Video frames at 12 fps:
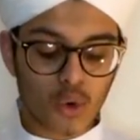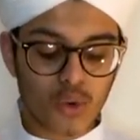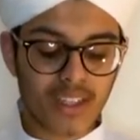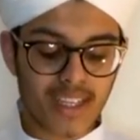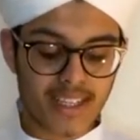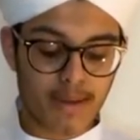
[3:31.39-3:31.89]

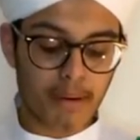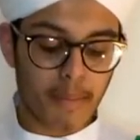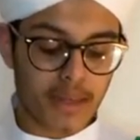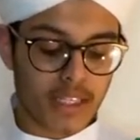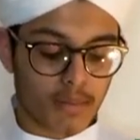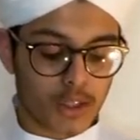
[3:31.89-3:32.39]
only is it
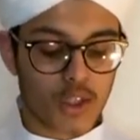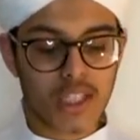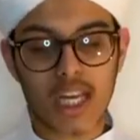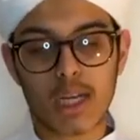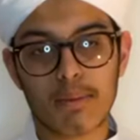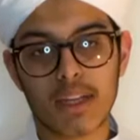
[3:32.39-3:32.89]
permissible to
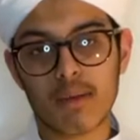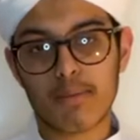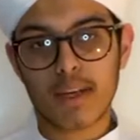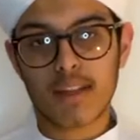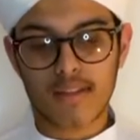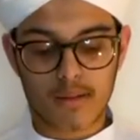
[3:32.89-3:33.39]
celebrate the
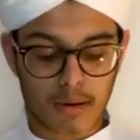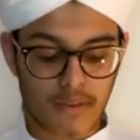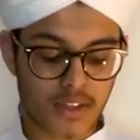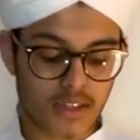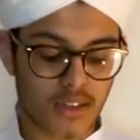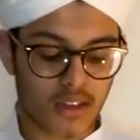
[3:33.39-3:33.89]
birth of the
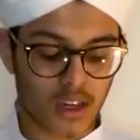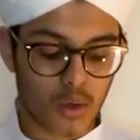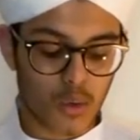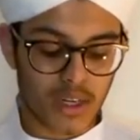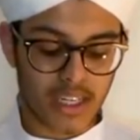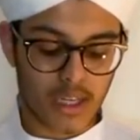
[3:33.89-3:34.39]
Prophet
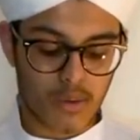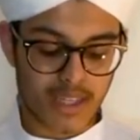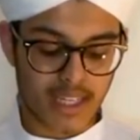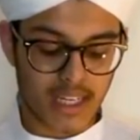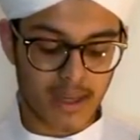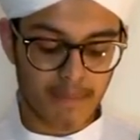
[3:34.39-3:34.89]

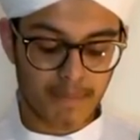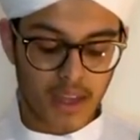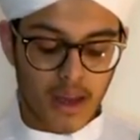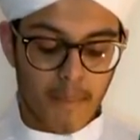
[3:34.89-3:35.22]
wasallam,